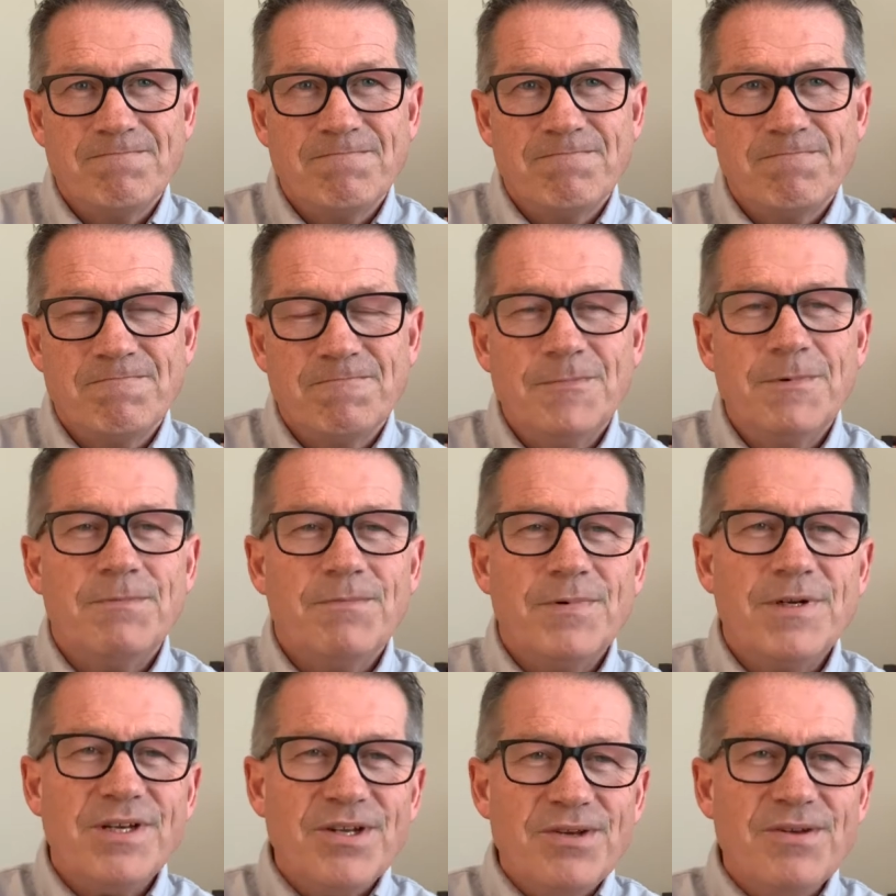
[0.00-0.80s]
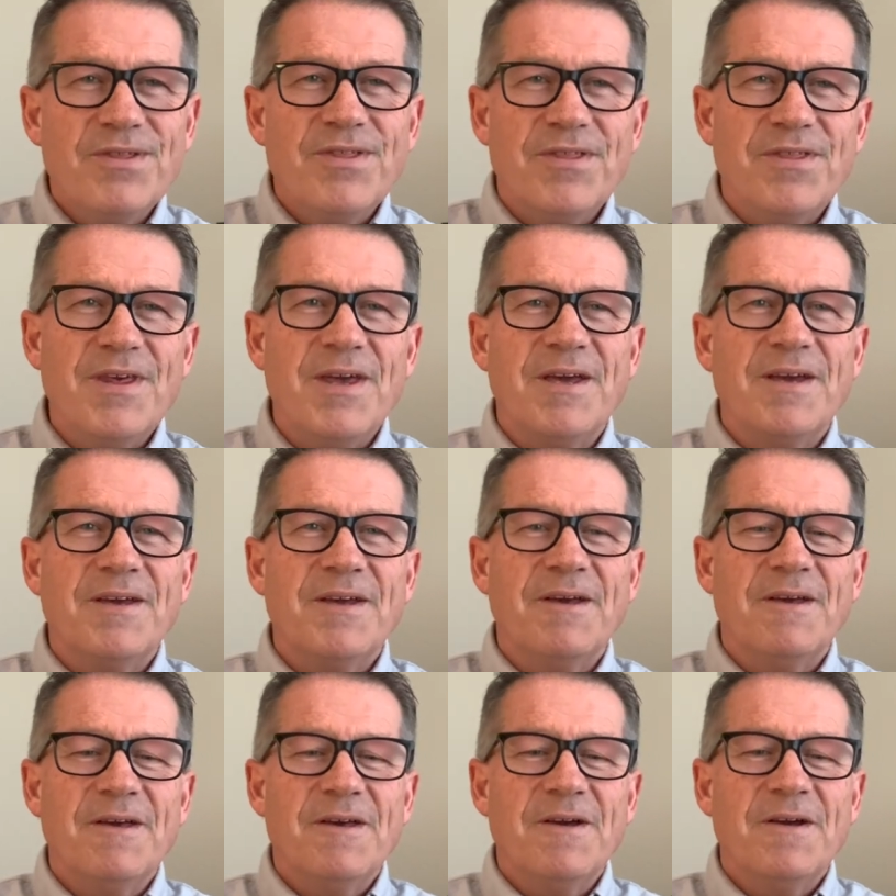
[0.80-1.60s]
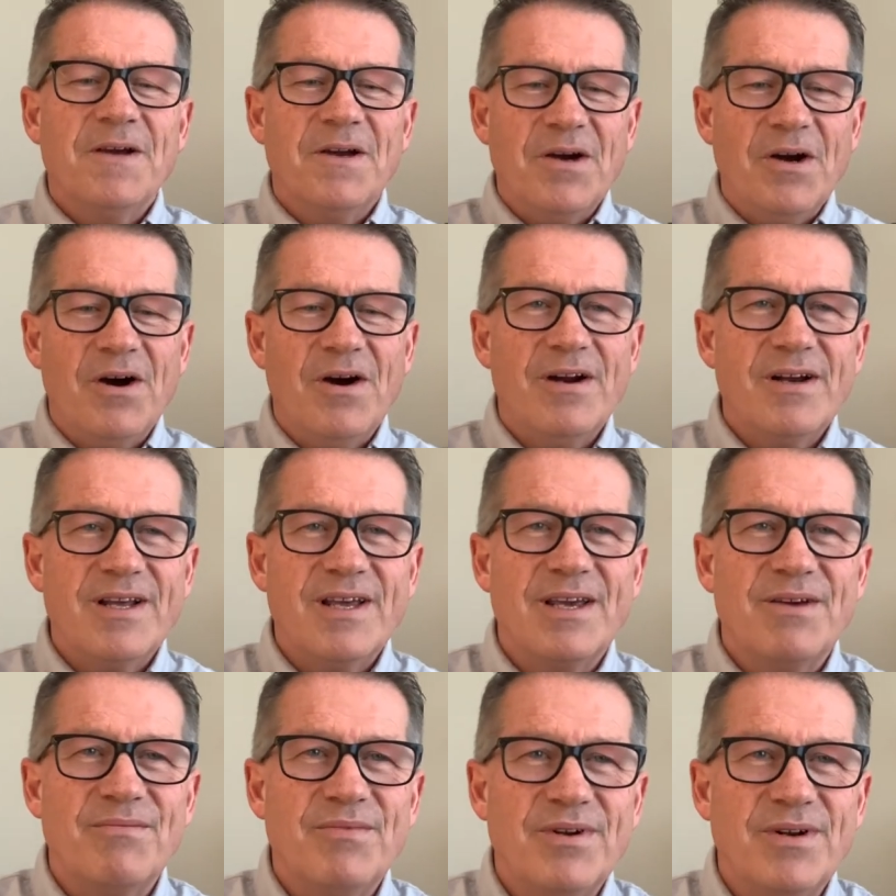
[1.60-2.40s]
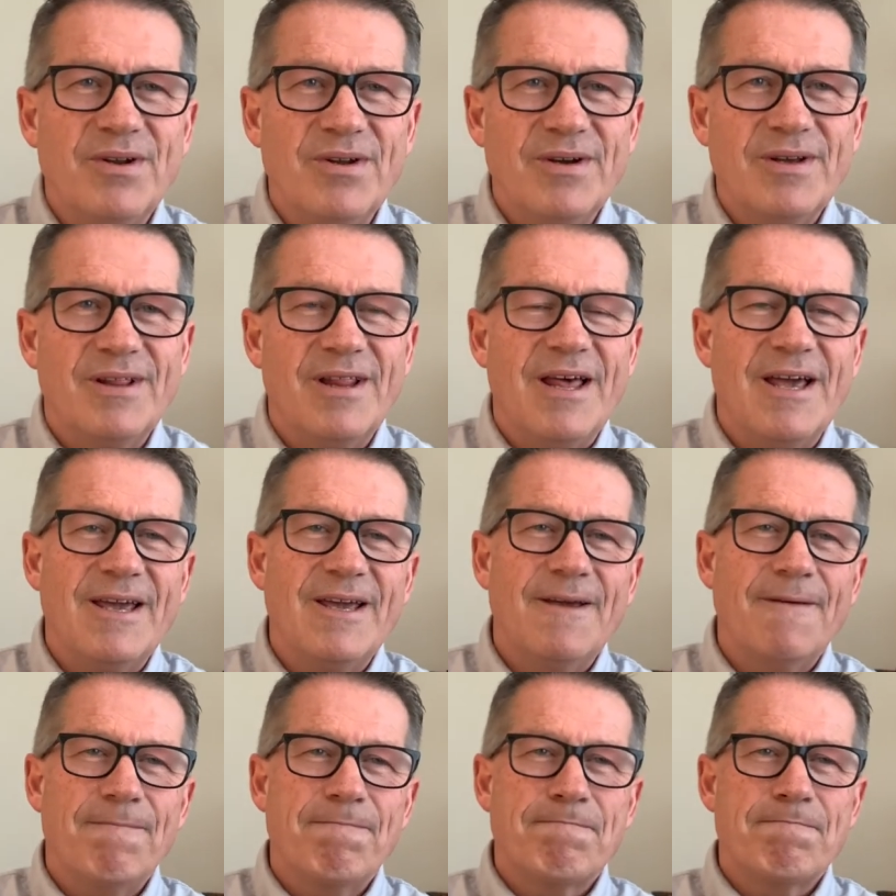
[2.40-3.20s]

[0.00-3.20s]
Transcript: What do you think Cardigan would look like